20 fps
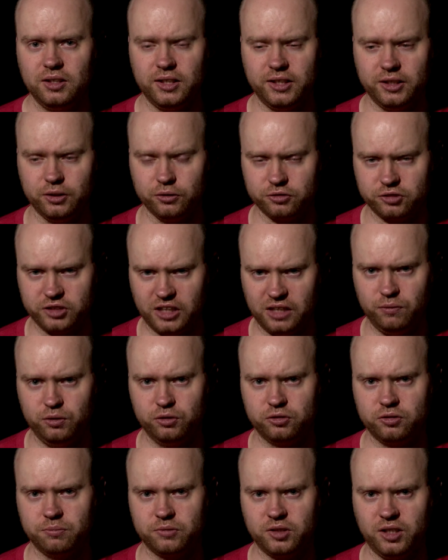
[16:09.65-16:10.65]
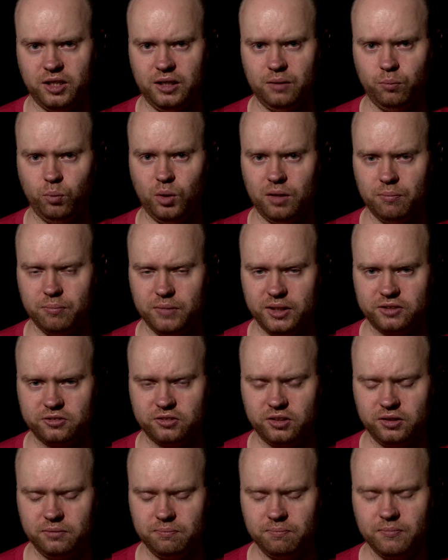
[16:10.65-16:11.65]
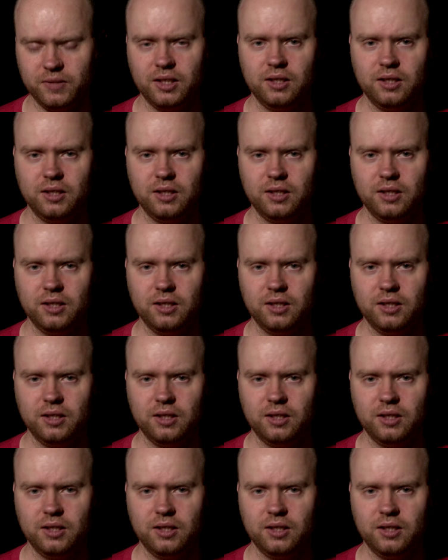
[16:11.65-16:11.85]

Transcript: it'll save you some time while mixing.